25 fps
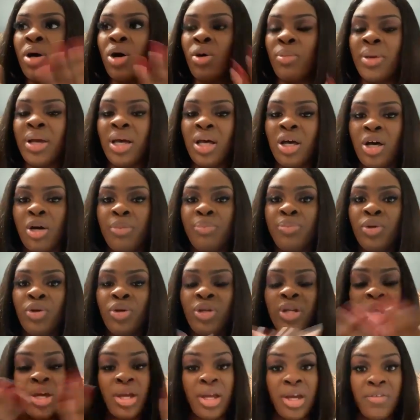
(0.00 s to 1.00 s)
how may I help you?
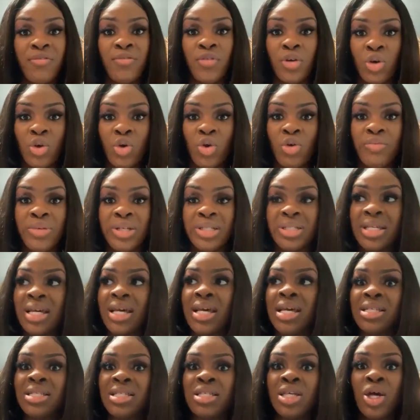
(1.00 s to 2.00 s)
They're here for a COVID
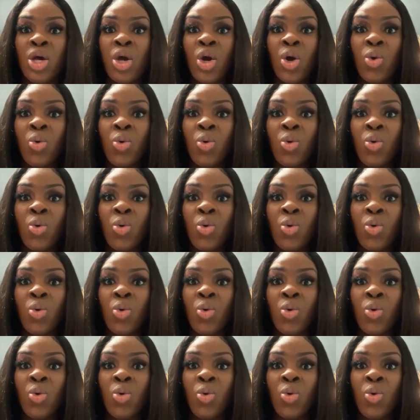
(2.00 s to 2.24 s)
test.